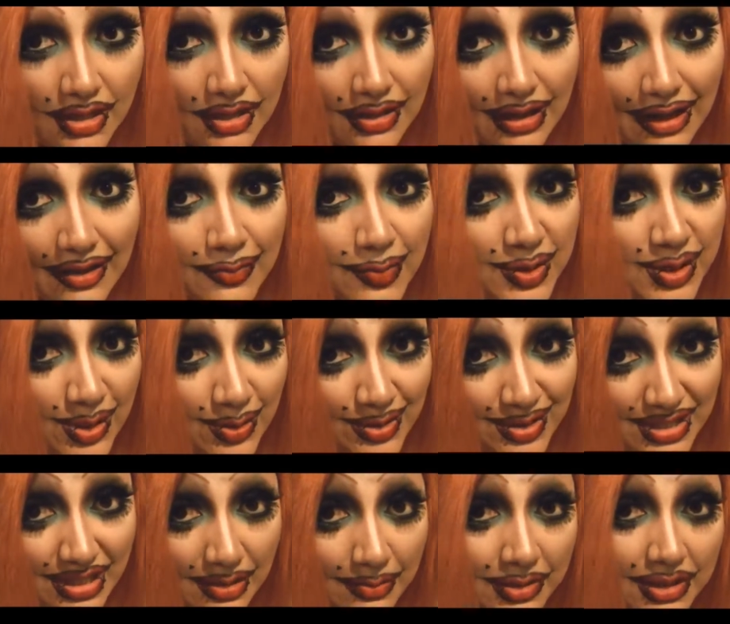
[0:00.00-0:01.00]
I've been
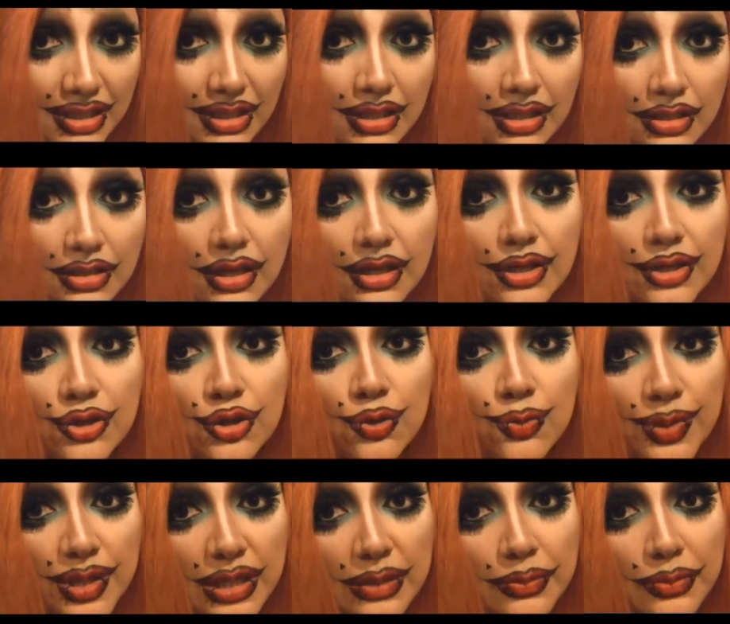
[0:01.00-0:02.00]
noticing I've been getting a lot of new
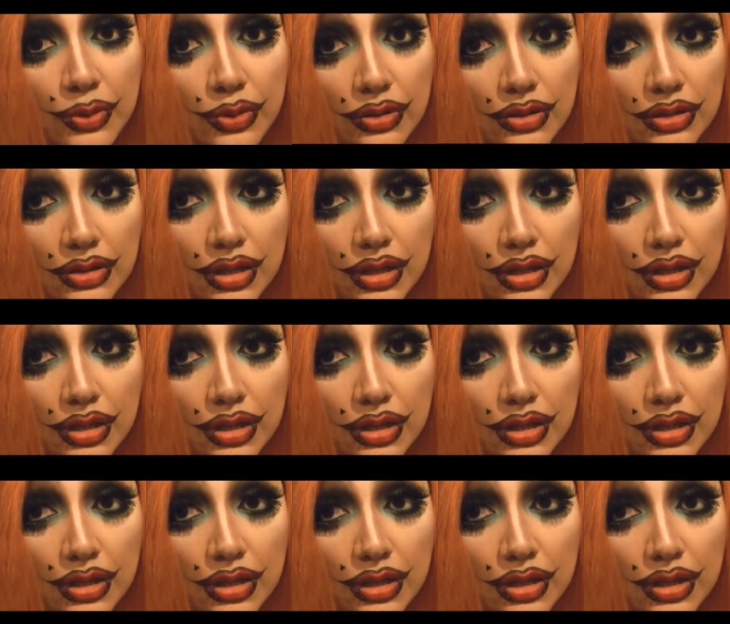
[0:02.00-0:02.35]
people,